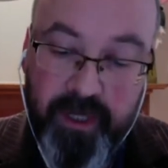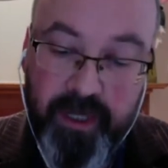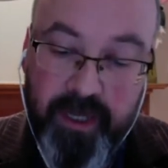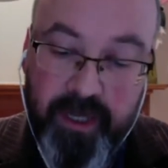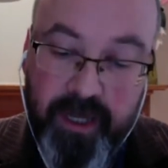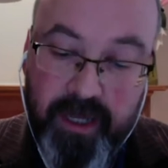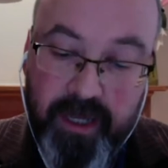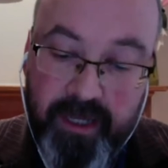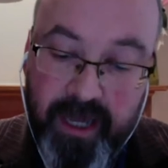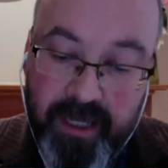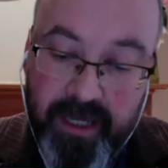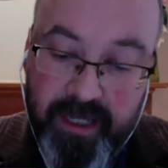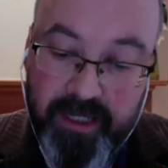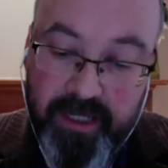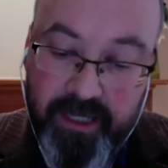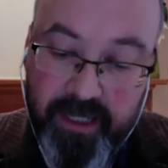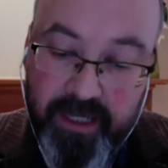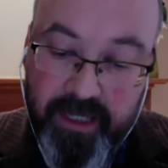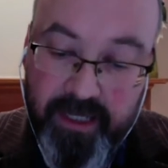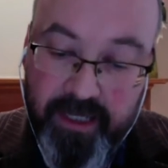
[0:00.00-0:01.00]
Against
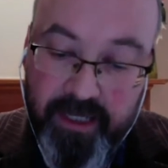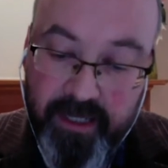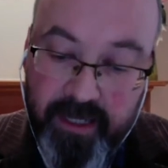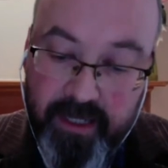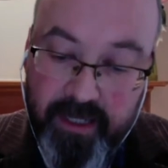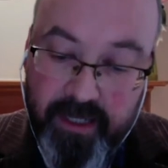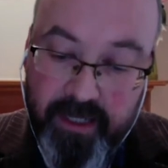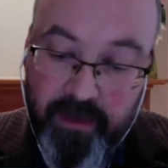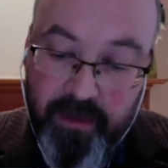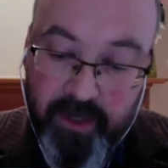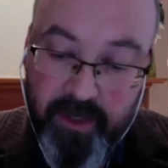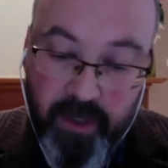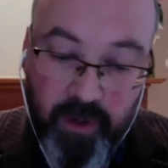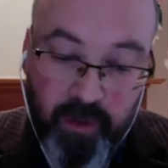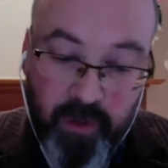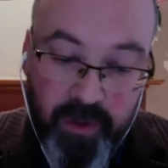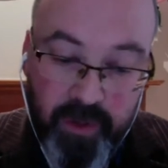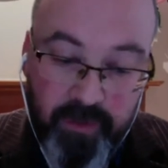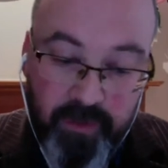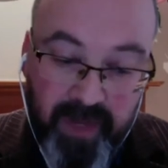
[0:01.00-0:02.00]
this, there is
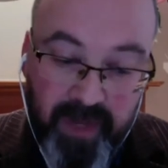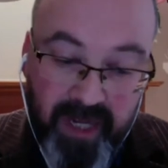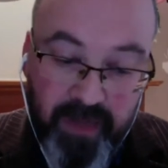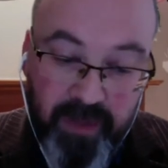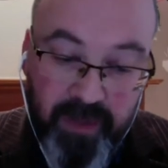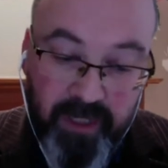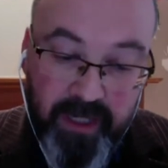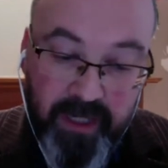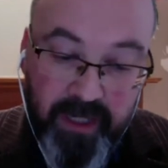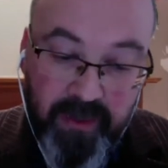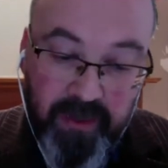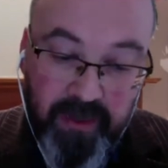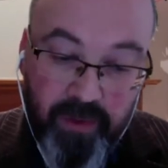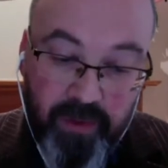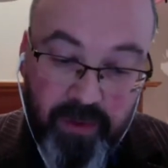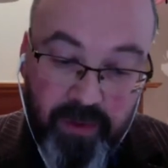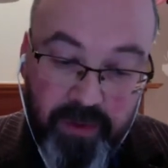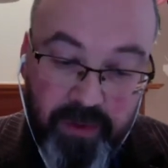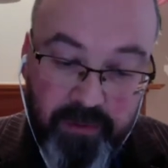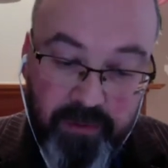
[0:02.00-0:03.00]
always bellowing and
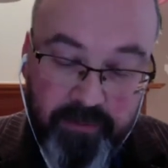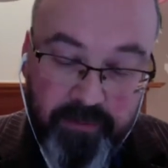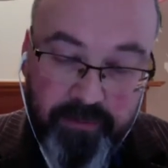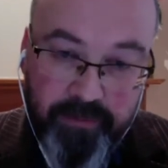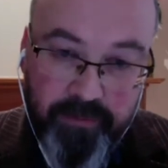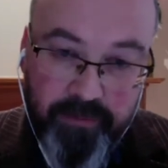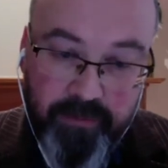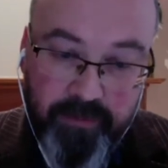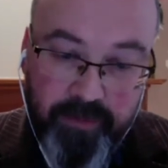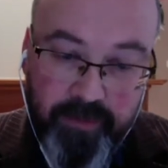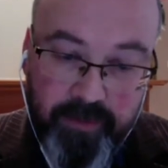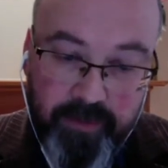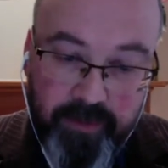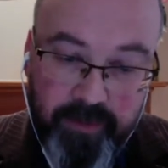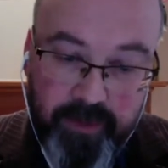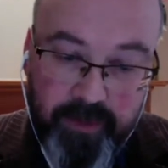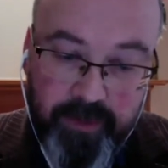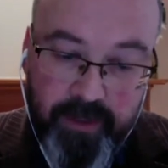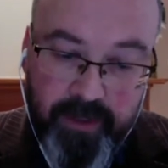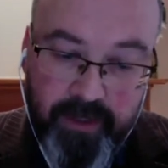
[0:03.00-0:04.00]
horns.
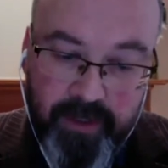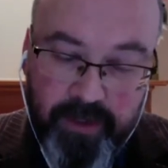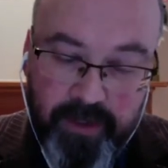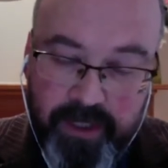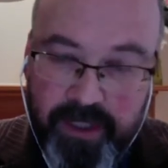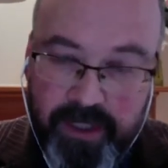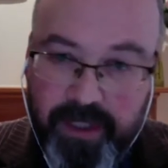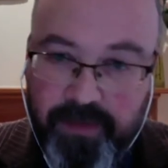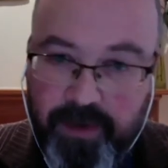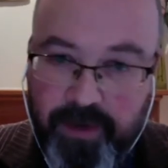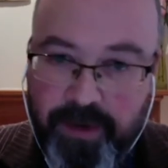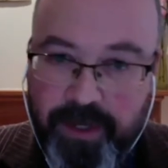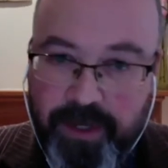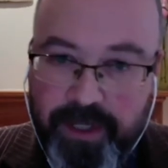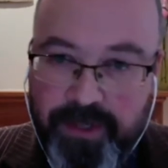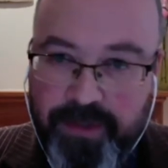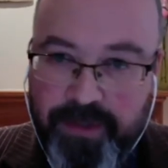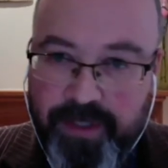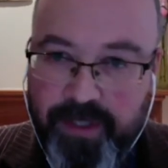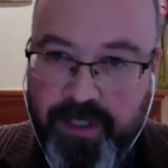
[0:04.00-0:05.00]
So this is very
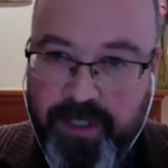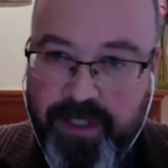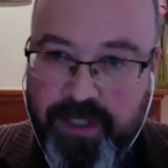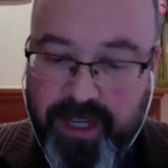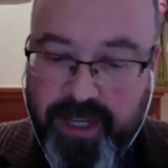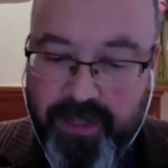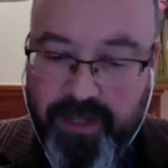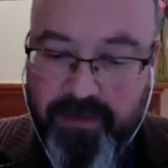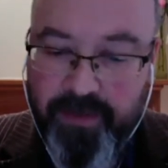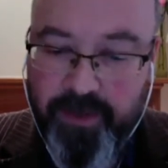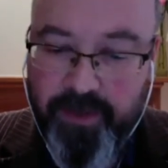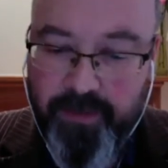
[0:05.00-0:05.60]
insightful,